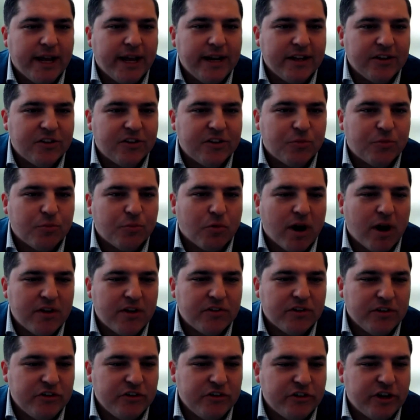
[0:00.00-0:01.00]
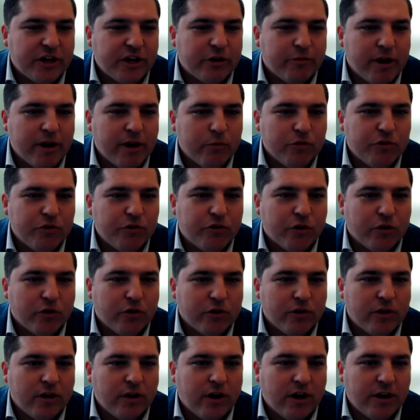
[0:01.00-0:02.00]
and express and generate
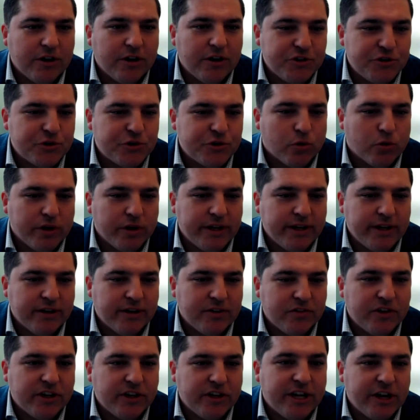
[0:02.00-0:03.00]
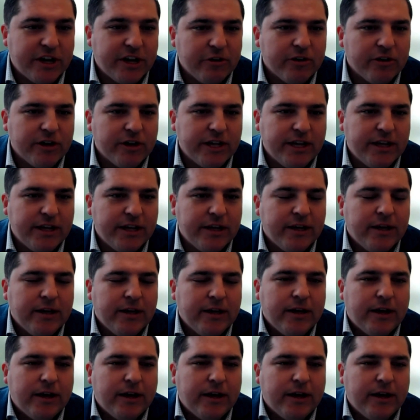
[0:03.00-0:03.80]
return on shorting a security,